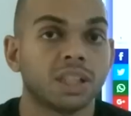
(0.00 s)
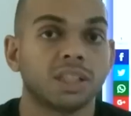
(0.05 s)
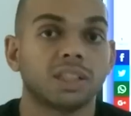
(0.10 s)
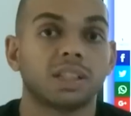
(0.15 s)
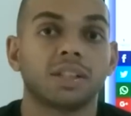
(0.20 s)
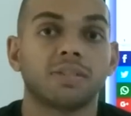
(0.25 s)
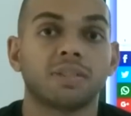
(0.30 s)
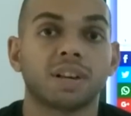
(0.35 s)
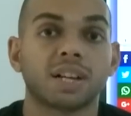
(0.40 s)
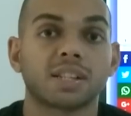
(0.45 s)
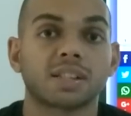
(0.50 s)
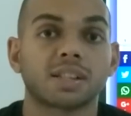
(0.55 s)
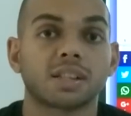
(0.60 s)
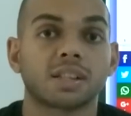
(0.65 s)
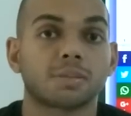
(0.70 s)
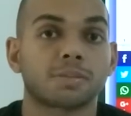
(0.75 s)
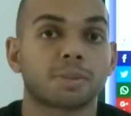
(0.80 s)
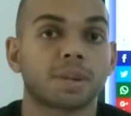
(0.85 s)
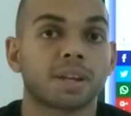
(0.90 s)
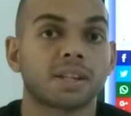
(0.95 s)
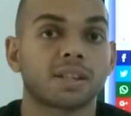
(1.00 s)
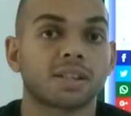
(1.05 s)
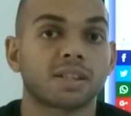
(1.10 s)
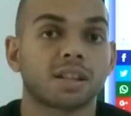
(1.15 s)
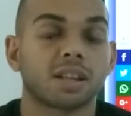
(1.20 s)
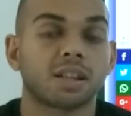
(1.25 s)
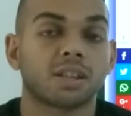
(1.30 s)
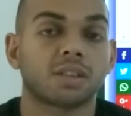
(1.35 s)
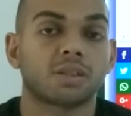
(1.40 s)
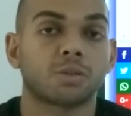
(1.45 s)
The device is priced
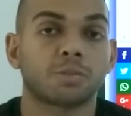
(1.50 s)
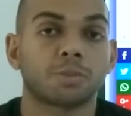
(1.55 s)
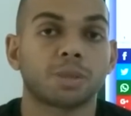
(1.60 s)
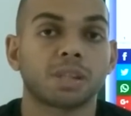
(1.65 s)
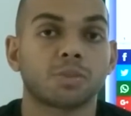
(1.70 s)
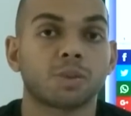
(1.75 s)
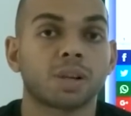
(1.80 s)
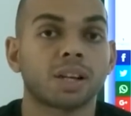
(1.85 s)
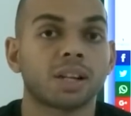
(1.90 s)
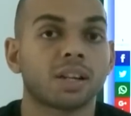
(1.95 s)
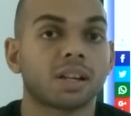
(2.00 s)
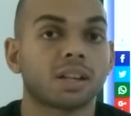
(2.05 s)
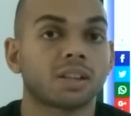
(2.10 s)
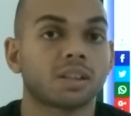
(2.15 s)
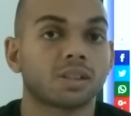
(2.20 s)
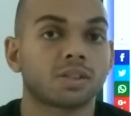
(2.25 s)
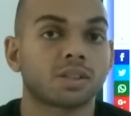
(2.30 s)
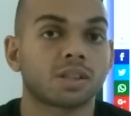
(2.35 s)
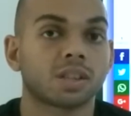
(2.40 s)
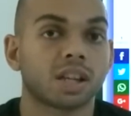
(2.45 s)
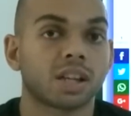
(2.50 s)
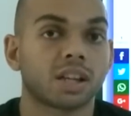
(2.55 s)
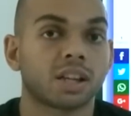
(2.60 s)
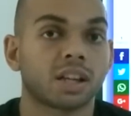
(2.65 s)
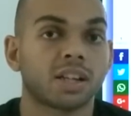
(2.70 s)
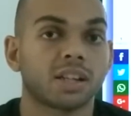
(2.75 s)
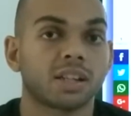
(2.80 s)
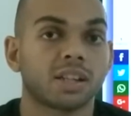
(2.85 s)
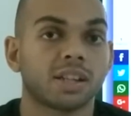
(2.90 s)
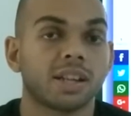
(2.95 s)
at rupees
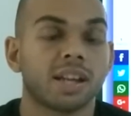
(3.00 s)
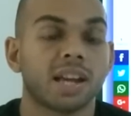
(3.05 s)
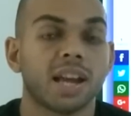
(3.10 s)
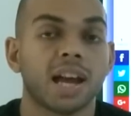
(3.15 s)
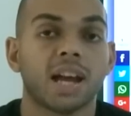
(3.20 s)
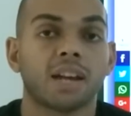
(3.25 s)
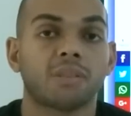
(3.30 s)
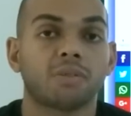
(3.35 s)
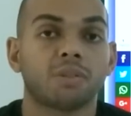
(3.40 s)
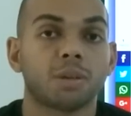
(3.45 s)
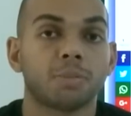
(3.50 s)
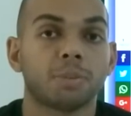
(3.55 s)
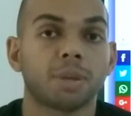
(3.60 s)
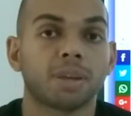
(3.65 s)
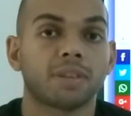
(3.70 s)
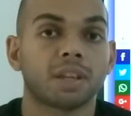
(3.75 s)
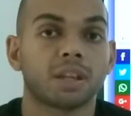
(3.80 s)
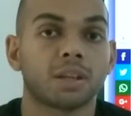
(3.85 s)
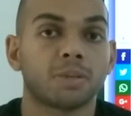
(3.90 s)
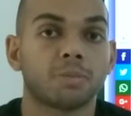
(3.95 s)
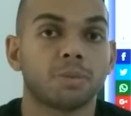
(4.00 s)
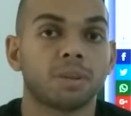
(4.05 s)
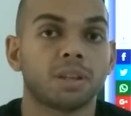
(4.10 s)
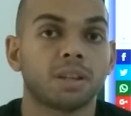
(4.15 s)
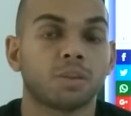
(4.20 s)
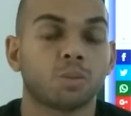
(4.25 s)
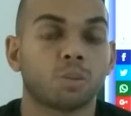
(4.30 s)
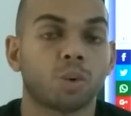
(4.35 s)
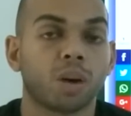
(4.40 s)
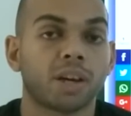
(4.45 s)
29,990 and will be available
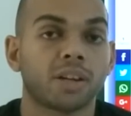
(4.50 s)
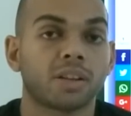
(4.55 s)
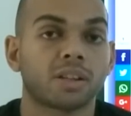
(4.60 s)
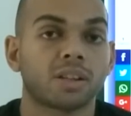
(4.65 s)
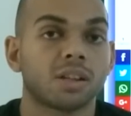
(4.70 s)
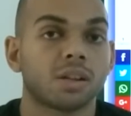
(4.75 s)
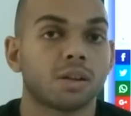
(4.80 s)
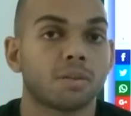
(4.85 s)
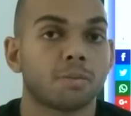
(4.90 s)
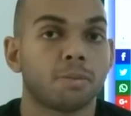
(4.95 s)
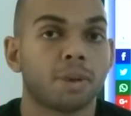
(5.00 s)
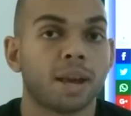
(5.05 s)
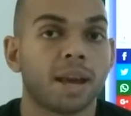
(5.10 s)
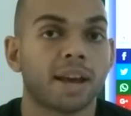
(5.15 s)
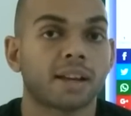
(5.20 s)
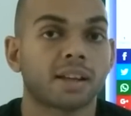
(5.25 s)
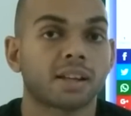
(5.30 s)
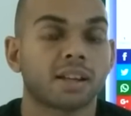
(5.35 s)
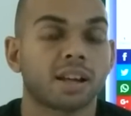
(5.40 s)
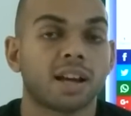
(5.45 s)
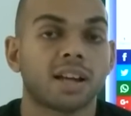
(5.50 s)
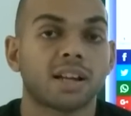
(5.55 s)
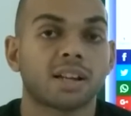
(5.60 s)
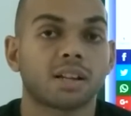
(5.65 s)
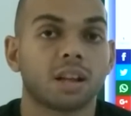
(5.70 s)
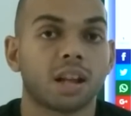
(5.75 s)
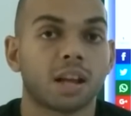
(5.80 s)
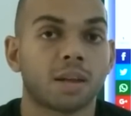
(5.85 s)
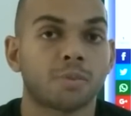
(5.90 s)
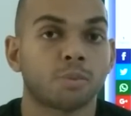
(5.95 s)
in white, black
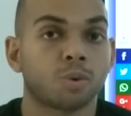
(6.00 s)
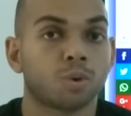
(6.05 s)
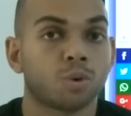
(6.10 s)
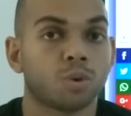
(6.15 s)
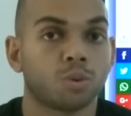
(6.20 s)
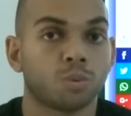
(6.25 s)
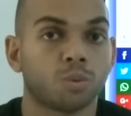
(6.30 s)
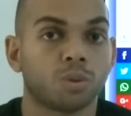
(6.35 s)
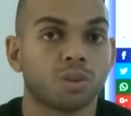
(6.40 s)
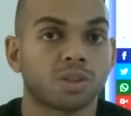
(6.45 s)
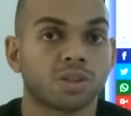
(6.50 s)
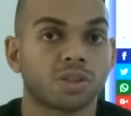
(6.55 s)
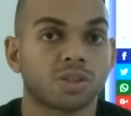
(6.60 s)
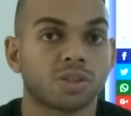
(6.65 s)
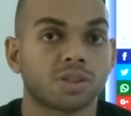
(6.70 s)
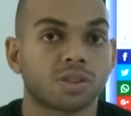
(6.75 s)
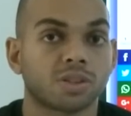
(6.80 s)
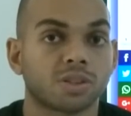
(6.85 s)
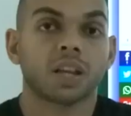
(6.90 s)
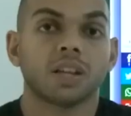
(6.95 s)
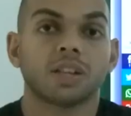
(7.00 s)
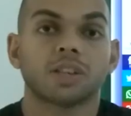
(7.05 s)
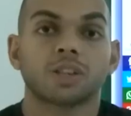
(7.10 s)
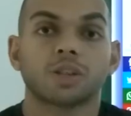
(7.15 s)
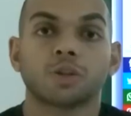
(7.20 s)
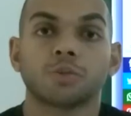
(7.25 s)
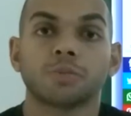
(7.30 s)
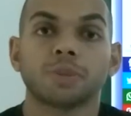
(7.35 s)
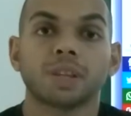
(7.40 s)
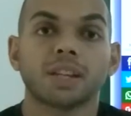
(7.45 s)
and lime gold versions.
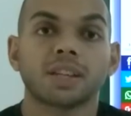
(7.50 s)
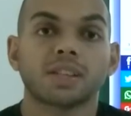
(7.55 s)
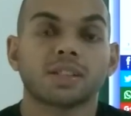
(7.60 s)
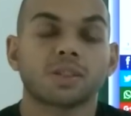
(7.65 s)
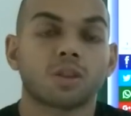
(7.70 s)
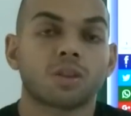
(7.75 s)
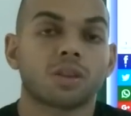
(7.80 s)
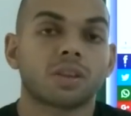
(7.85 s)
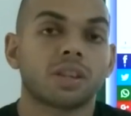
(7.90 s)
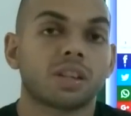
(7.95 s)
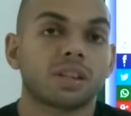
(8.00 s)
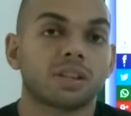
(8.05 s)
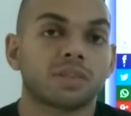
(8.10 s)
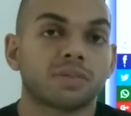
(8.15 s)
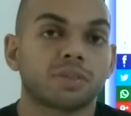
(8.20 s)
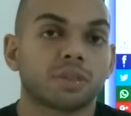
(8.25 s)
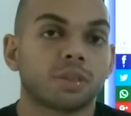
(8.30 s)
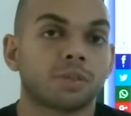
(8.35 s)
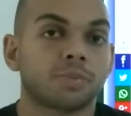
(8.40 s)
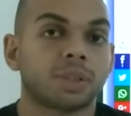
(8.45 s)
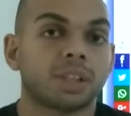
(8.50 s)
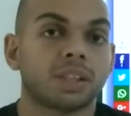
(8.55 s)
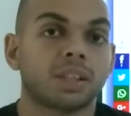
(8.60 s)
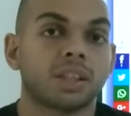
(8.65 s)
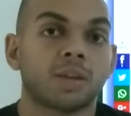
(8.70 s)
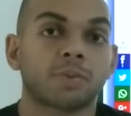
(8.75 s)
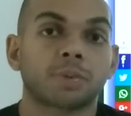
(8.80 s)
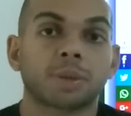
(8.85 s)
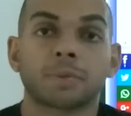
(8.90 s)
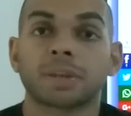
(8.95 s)
Xiaomi has already confirmed that the
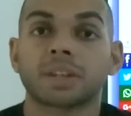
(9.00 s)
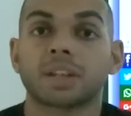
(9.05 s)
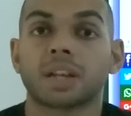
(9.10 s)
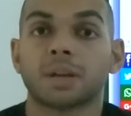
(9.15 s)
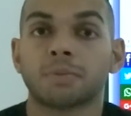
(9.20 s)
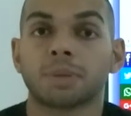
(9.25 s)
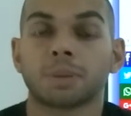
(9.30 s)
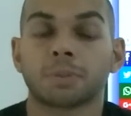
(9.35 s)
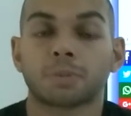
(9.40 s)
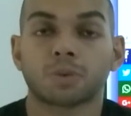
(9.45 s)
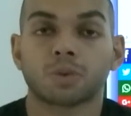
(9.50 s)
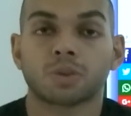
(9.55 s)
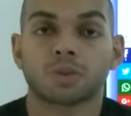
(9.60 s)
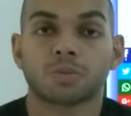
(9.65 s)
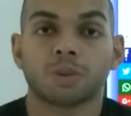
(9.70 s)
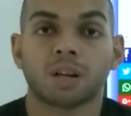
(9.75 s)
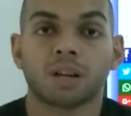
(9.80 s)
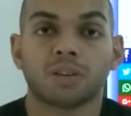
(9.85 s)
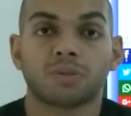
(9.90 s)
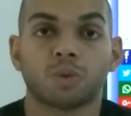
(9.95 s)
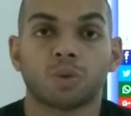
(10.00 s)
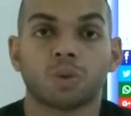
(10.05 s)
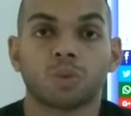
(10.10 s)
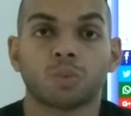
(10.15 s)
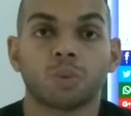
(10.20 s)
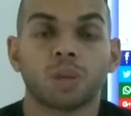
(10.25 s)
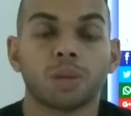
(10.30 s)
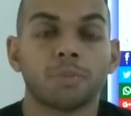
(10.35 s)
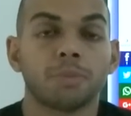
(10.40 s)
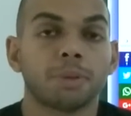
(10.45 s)
upcoming Redmi Pro
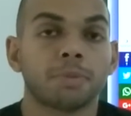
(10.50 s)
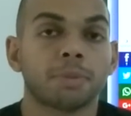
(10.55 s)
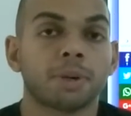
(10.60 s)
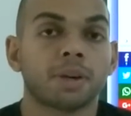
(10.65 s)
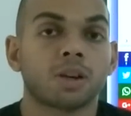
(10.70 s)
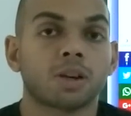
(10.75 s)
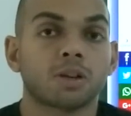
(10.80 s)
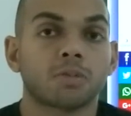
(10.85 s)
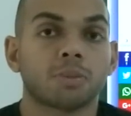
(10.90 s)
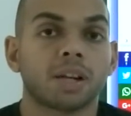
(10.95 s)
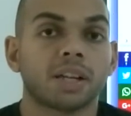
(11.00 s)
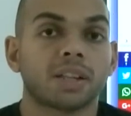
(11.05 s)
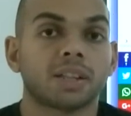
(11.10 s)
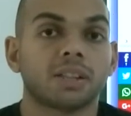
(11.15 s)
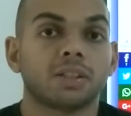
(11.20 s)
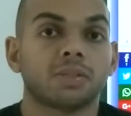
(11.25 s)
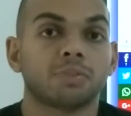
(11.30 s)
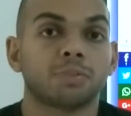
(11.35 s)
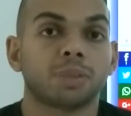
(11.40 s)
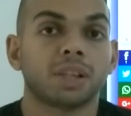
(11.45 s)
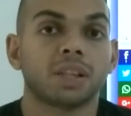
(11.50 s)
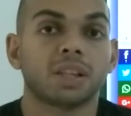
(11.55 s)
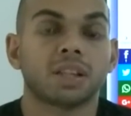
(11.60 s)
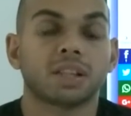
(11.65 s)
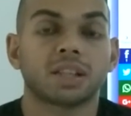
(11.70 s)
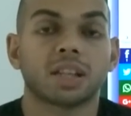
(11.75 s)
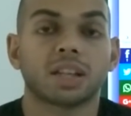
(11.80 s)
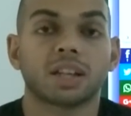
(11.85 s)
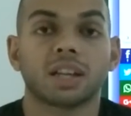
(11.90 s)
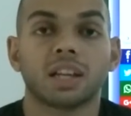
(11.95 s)
smartphone will be powered by the
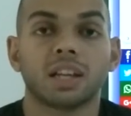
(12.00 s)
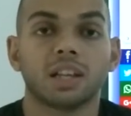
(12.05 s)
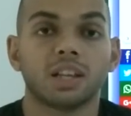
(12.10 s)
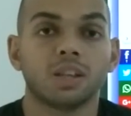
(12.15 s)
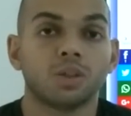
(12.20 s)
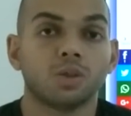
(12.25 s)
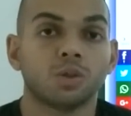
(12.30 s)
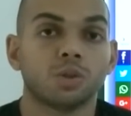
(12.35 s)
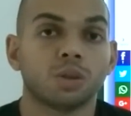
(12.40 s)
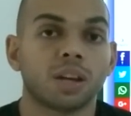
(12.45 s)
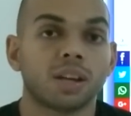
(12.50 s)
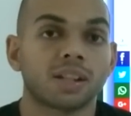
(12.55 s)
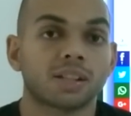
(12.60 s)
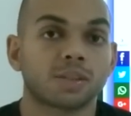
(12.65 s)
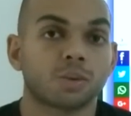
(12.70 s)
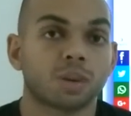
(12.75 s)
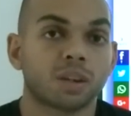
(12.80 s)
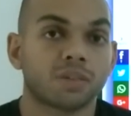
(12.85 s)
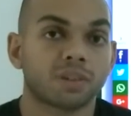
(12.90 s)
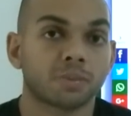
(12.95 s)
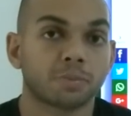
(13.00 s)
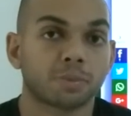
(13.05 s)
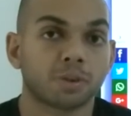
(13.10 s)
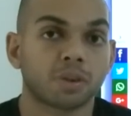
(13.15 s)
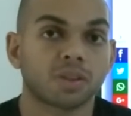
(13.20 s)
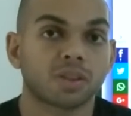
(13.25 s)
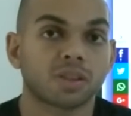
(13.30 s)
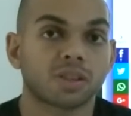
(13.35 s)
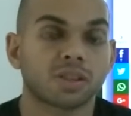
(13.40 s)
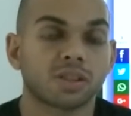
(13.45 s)
MediaTek Helio X25
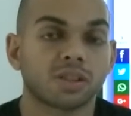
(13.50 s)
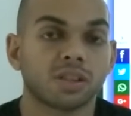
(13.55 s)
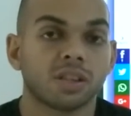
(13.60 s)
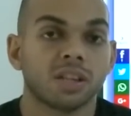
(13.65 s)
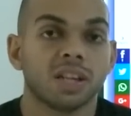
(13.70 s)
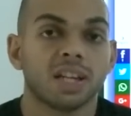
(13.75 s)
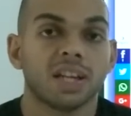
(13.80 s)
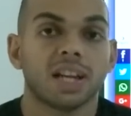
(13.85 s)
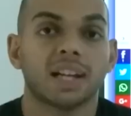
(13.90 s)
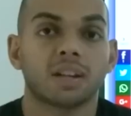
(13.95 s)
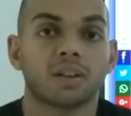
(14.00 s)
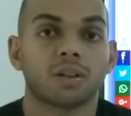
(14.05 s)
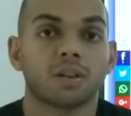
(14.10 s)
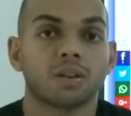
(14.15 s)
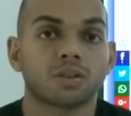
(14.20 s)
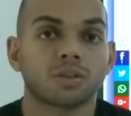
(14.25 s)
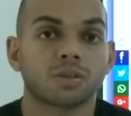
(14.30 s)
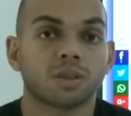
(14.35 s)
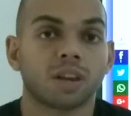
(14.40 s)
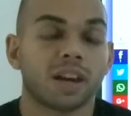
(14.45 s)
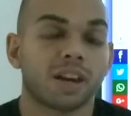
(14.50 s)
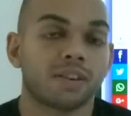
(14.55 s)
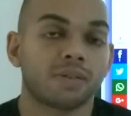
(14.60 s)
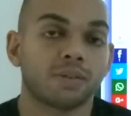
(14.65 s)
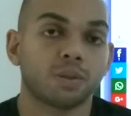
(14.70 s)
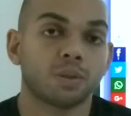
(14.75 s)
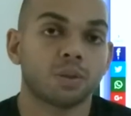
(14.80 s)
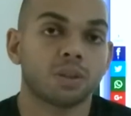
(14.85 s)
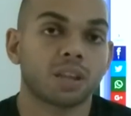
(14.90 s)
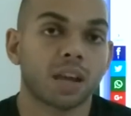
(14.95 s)
processor and will also have
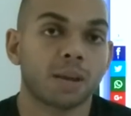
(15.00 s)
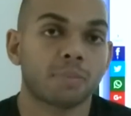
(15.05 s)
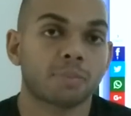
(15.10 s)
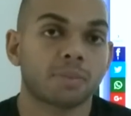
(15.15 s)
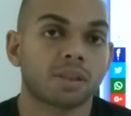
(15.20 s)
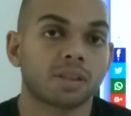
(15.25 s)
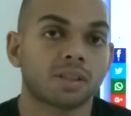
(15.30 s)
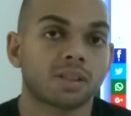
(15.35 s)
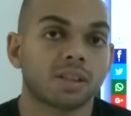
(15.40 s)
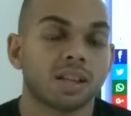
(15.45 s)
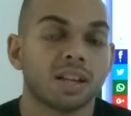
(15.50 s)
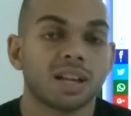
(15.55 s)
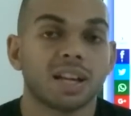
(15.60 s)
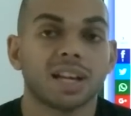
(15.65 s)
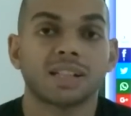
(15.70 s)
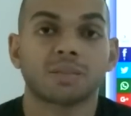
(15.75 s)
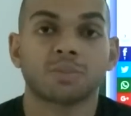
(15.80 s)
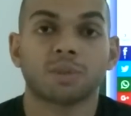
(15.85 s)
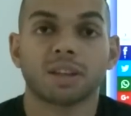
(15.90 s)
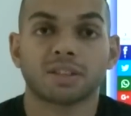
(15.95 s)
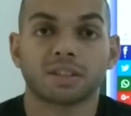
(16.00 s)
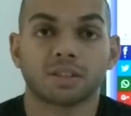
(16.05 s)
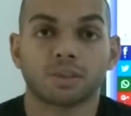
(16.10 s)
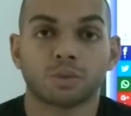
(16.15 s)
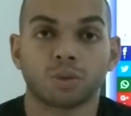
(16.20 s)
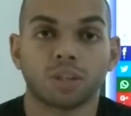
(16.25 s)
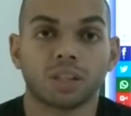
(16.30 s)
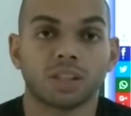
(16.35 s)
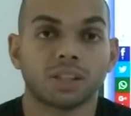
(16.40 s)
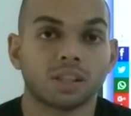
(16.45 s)
dual cameras as well as an
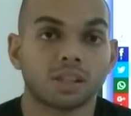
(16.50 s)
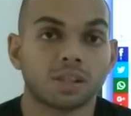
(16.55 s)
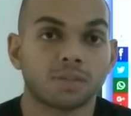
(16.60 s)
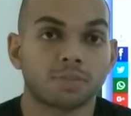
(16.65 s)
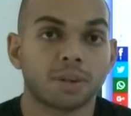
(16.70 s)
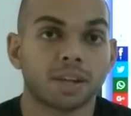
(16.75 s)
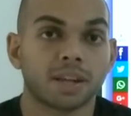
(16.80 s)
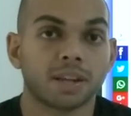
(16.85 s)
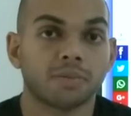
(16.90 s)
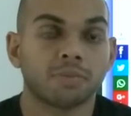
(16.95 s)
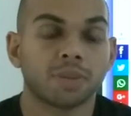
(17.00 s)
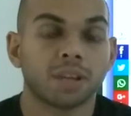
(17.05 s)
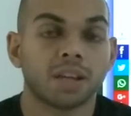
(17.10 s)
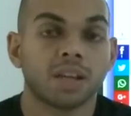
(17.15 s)
OLED display.